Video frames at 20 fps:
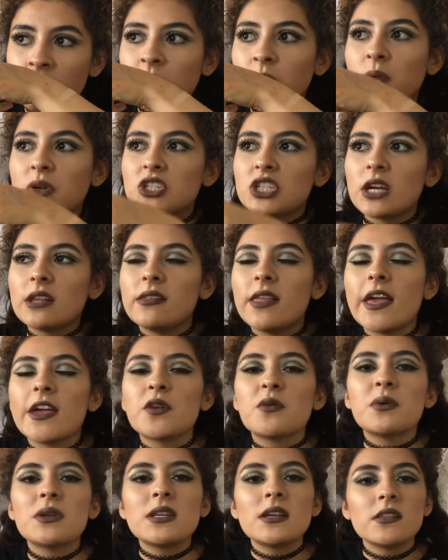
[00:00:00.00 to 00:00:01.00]
which I
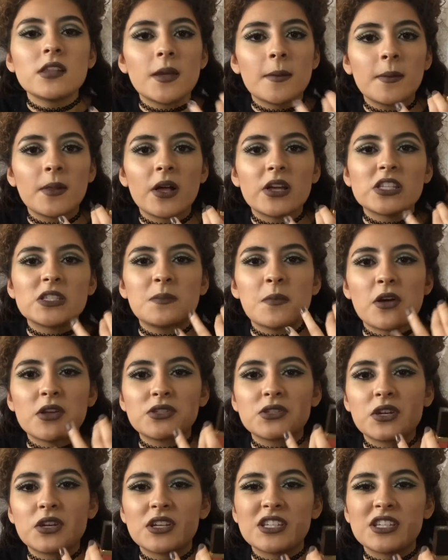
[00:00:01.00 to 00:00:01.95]
like when a lip gloss smells good,